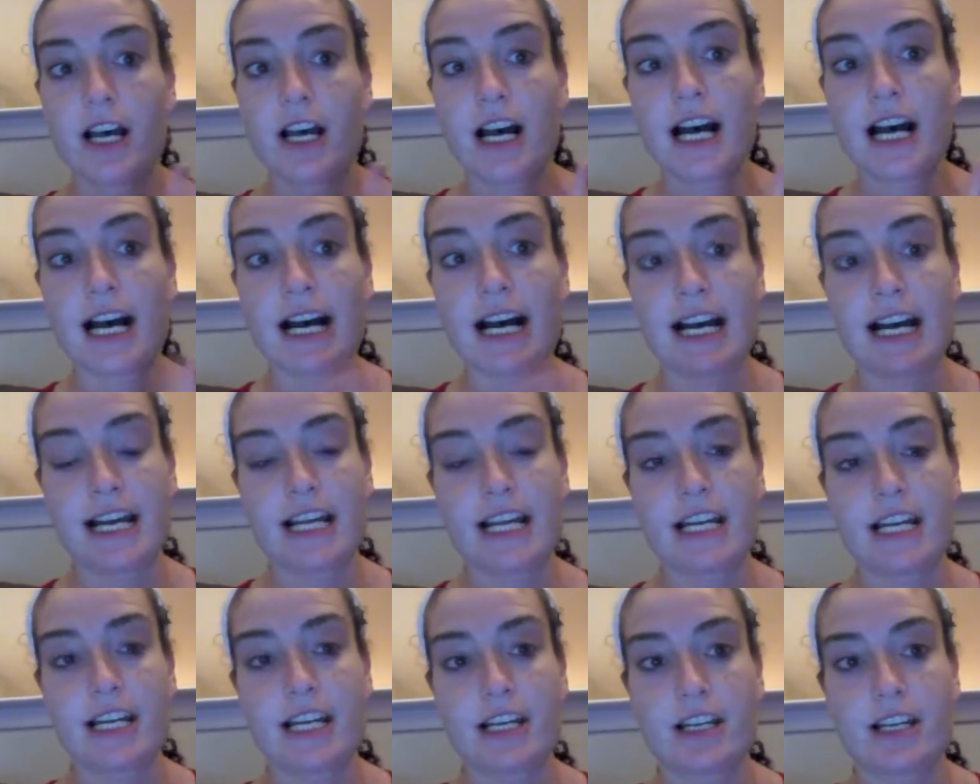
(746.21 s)

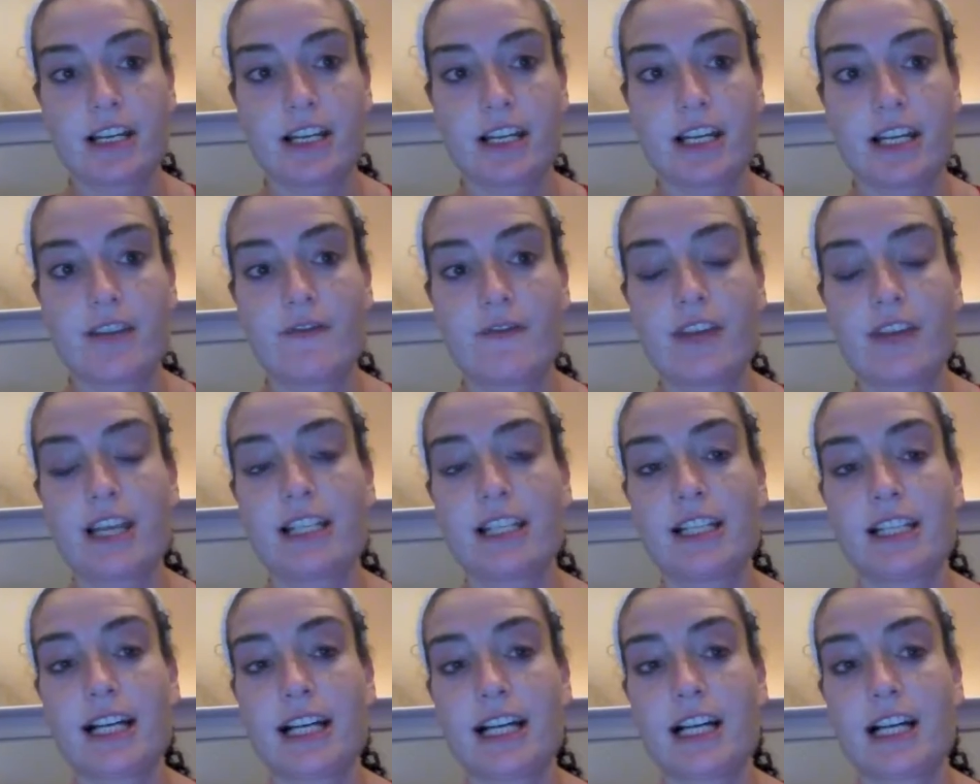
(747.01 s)
If they
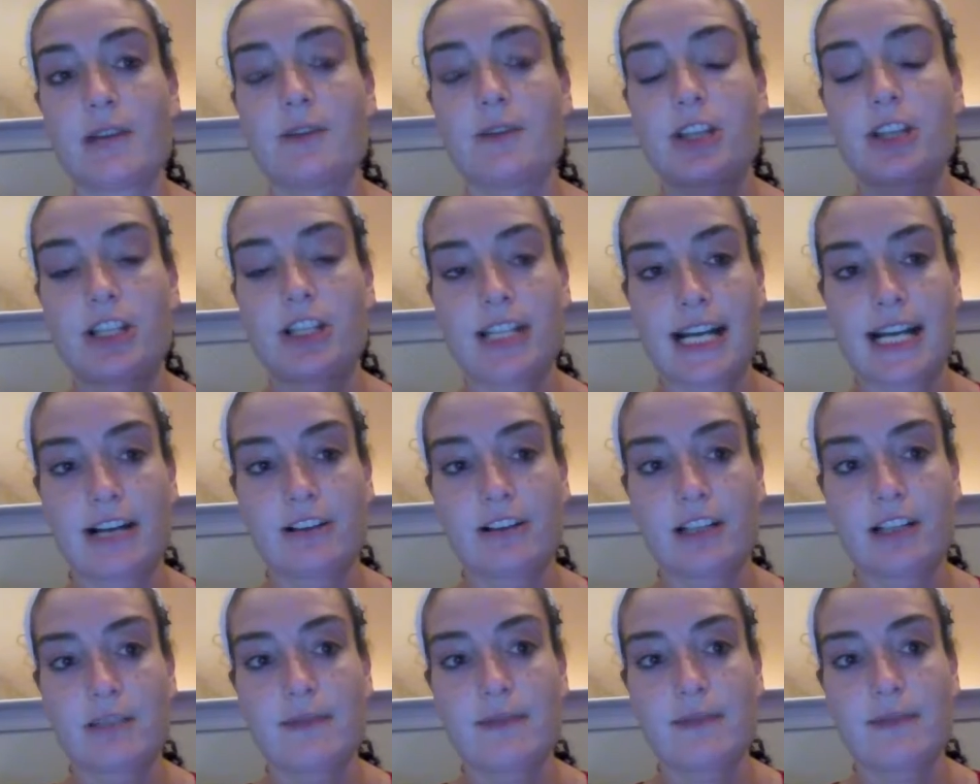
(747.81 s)
sign on with a
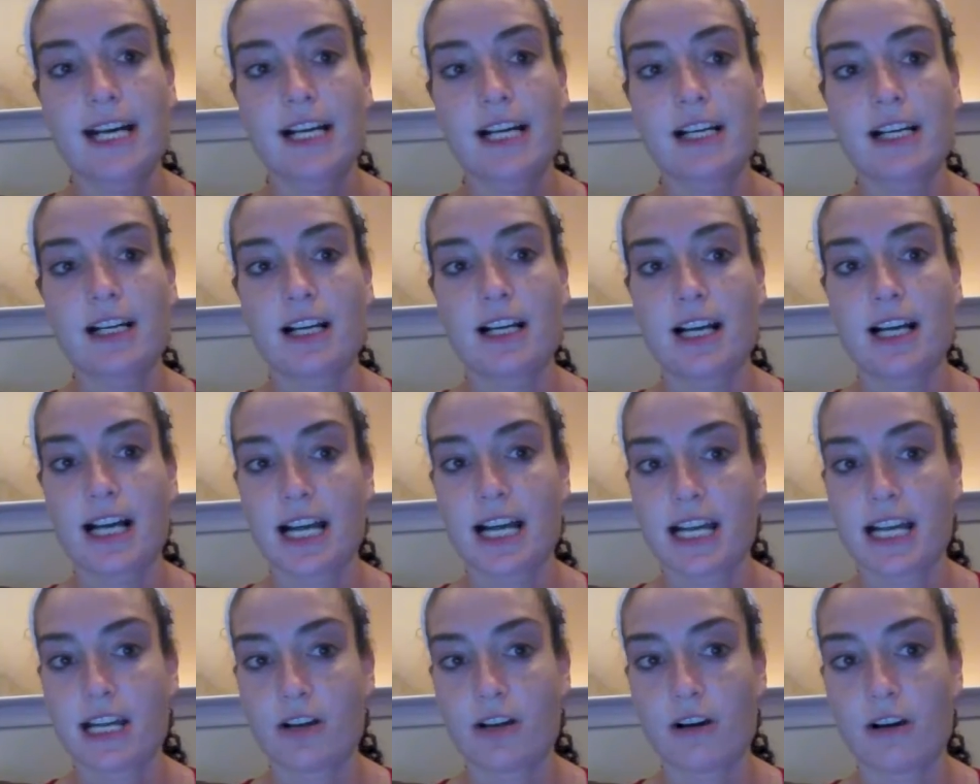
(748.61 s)
challenge pack,
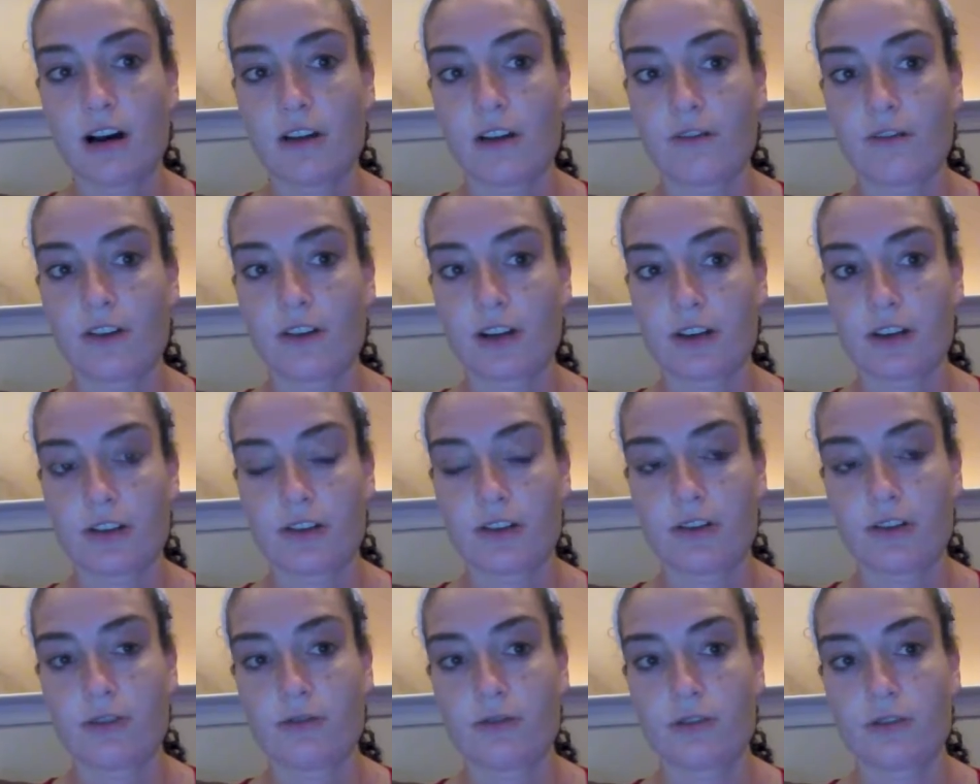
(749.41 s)
I offer
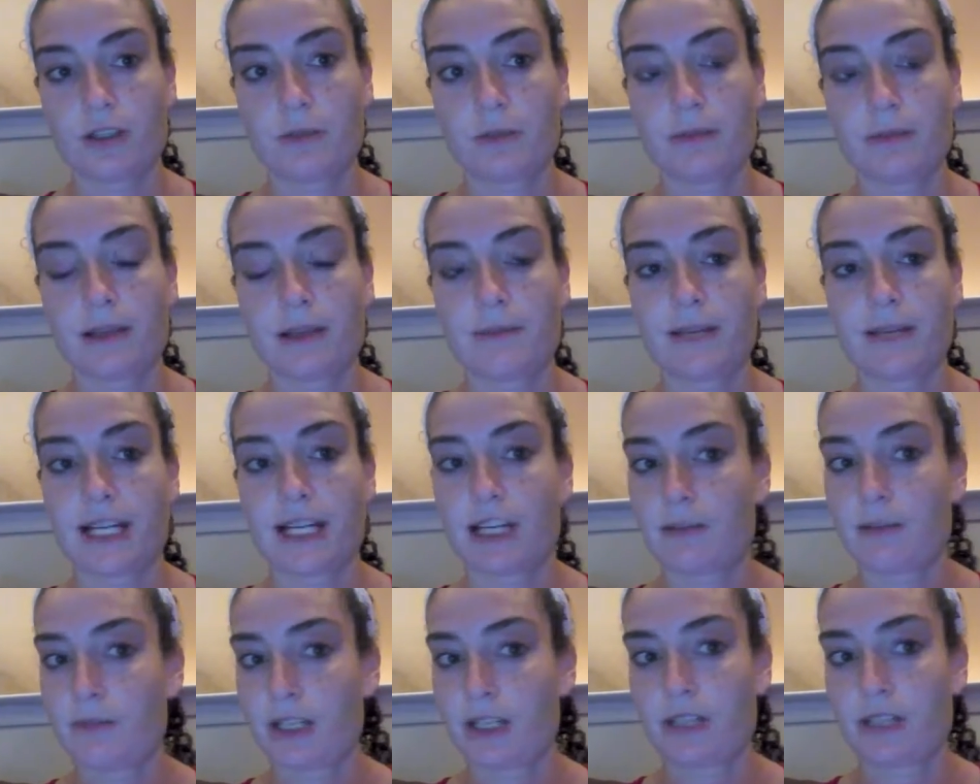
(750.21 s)
to split my
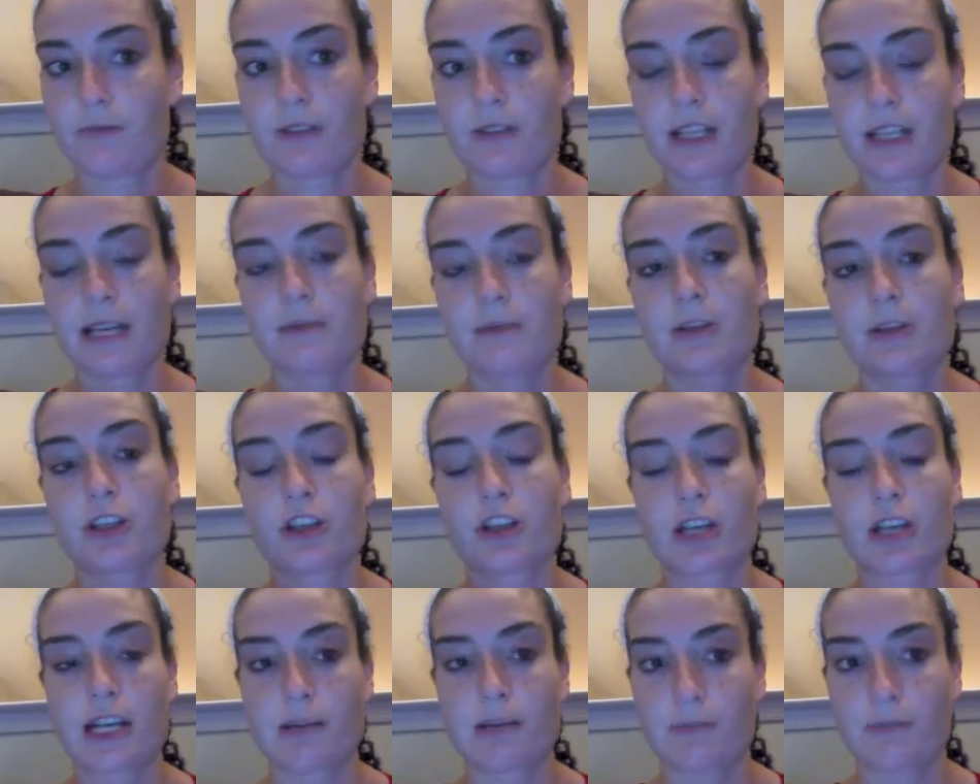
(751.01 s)
commission with them because
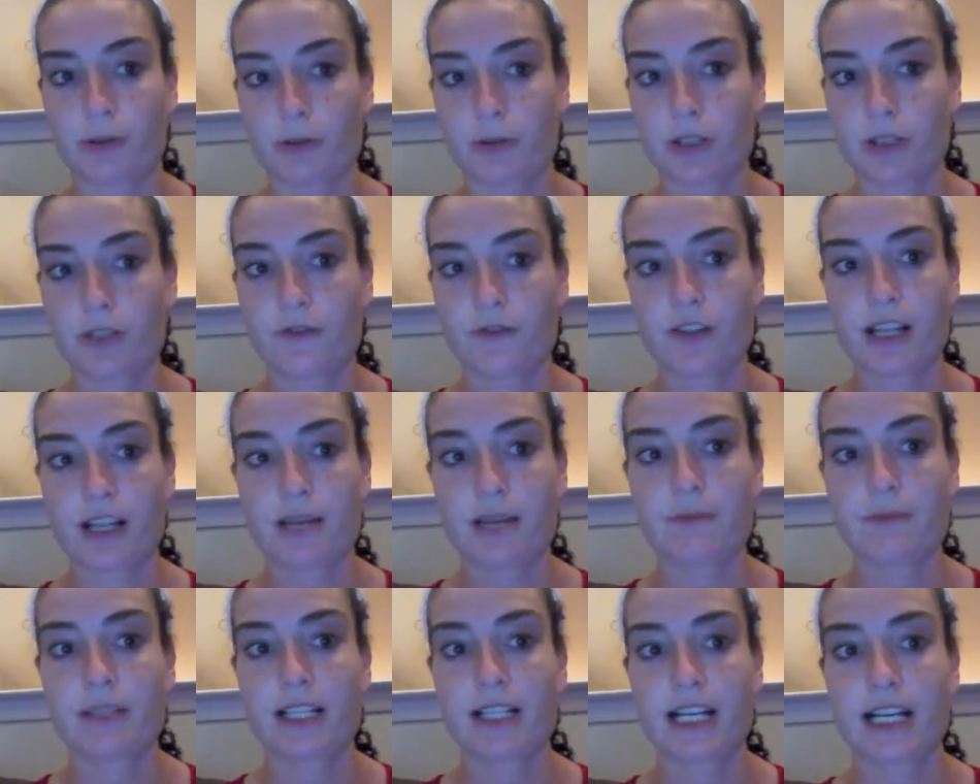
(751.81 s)
you'll get a bonus for
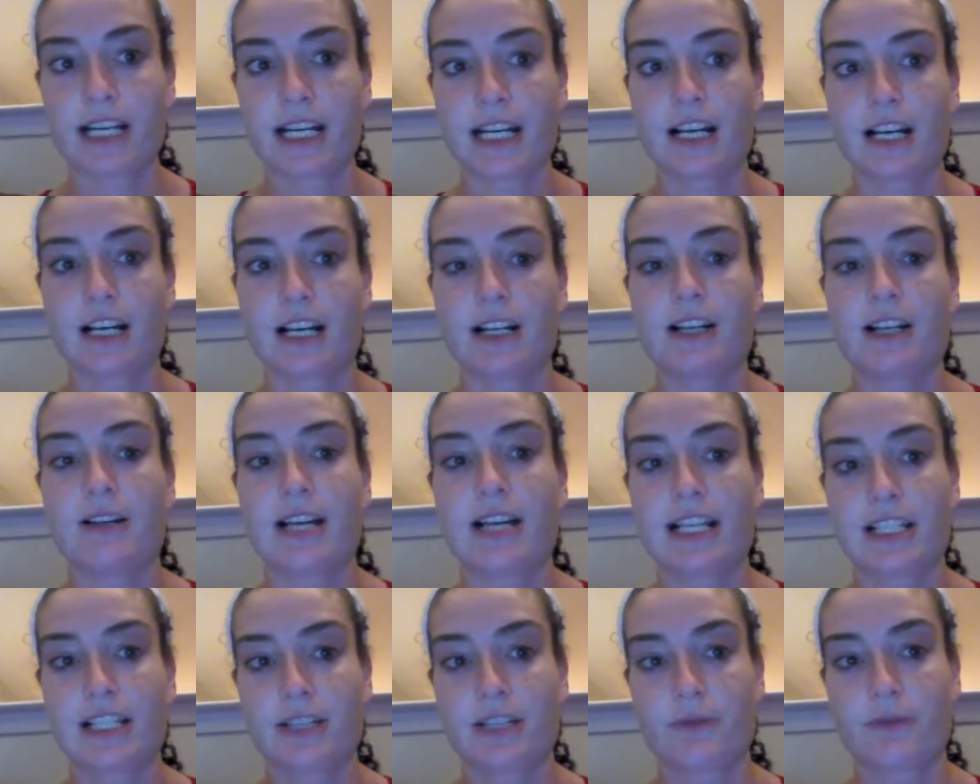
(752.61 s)
them signing on
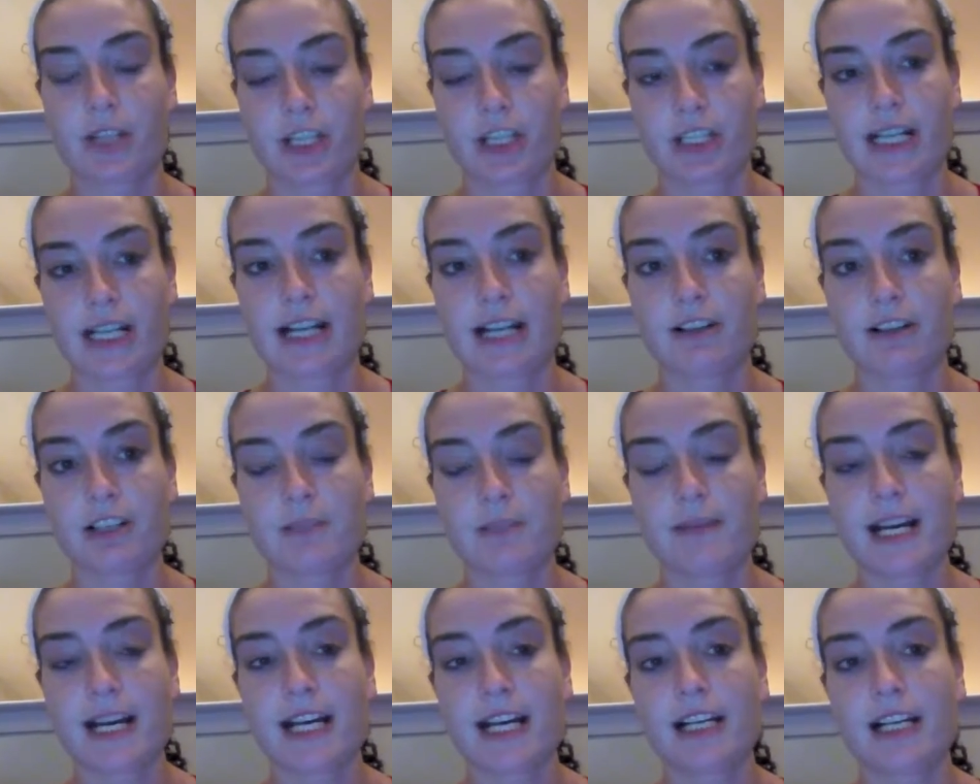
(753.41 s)
with a challenge
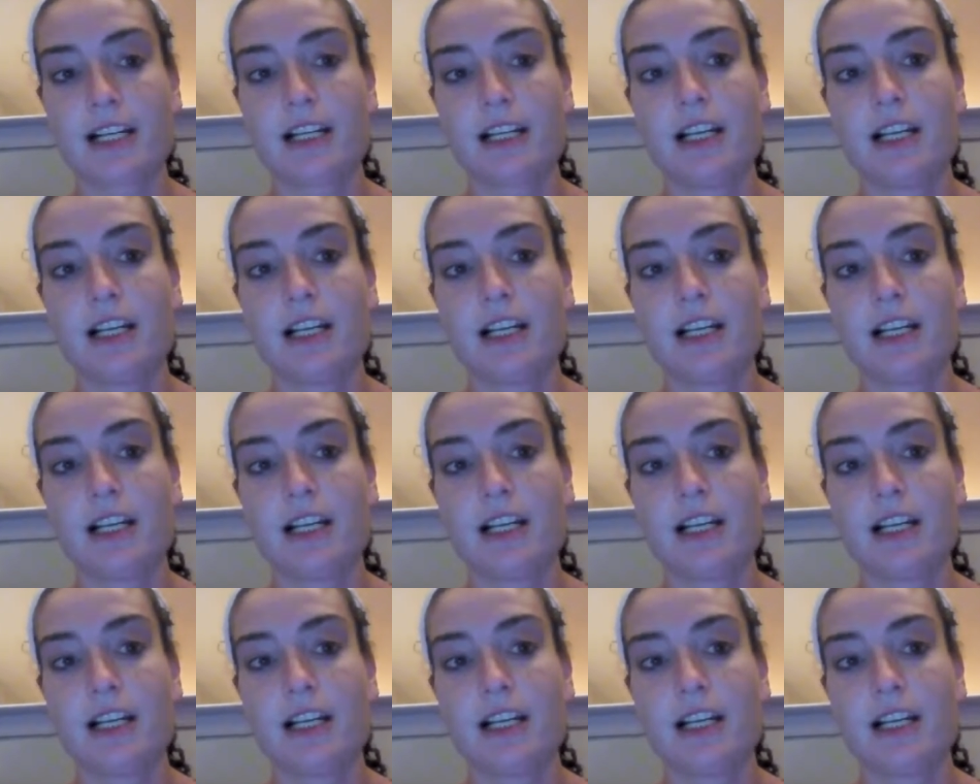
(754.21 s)
pack.